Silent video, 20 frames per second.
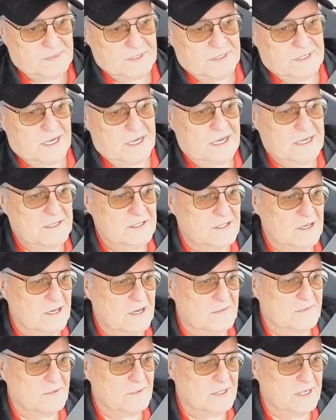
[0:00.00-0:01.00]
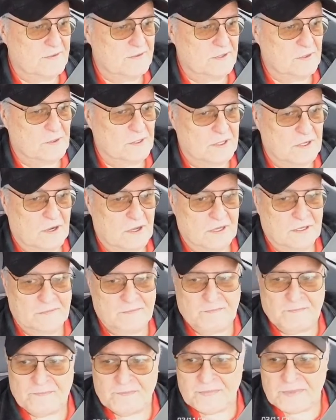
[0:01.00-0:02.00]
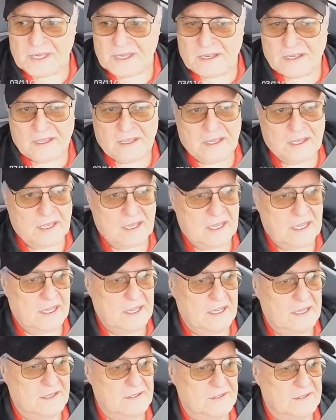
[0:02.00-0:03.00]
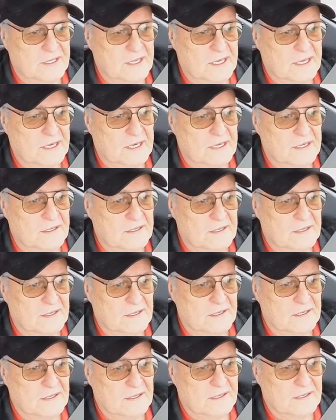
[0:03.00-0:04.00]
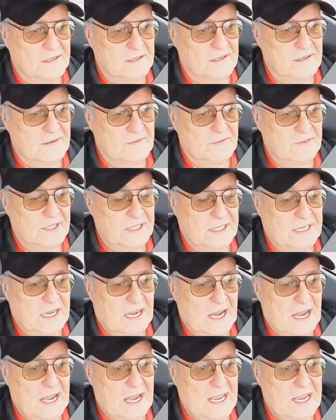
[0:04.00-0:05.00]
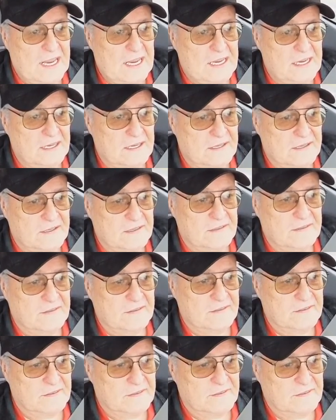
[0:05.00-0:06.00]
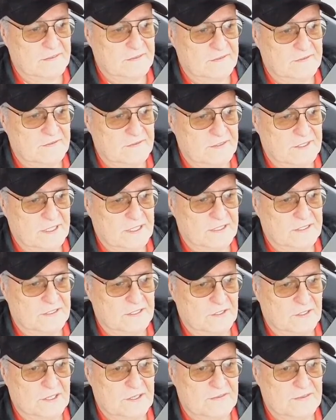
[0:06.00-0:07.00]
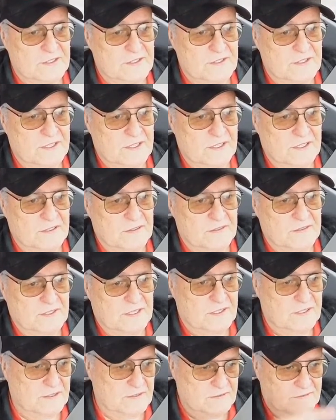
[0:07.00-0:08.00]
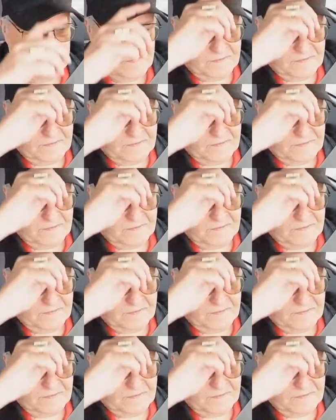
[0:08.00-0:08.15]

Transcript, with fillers: and die shop, whatever you want to call it. And uh, the guy that delivers their their